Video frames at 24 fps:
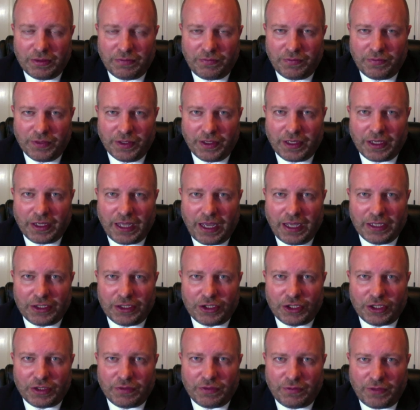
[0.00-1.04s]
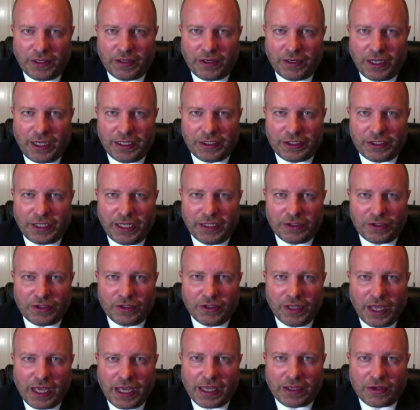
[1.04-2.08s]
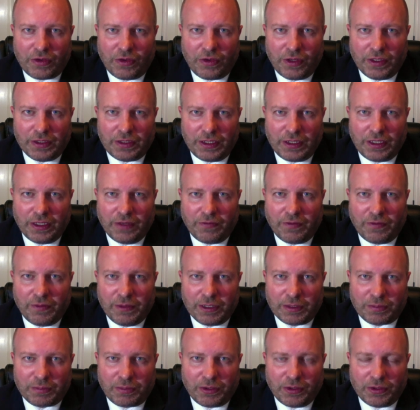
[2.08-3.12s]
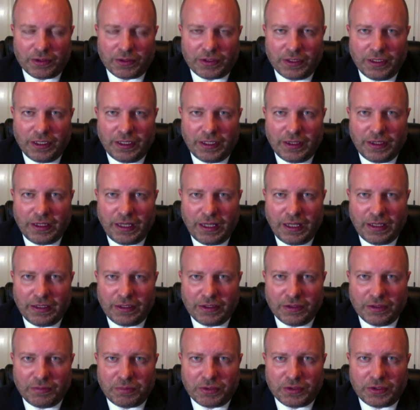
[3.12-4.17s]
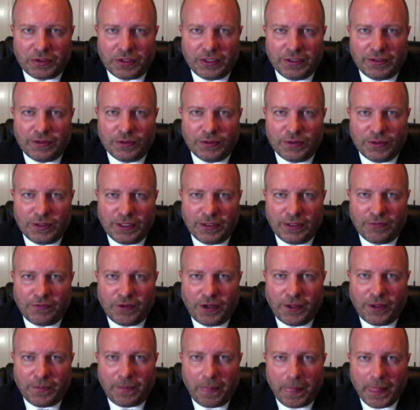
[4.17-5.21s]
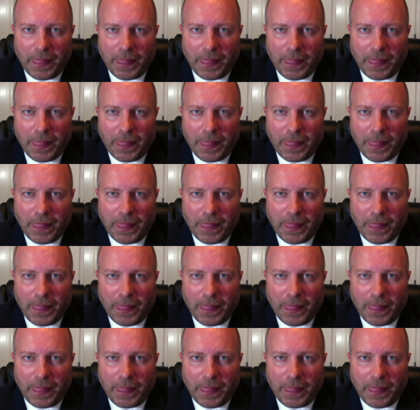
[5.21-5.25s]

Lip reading: very high chance you're not going to hear from this person, and you'll proceed to a default,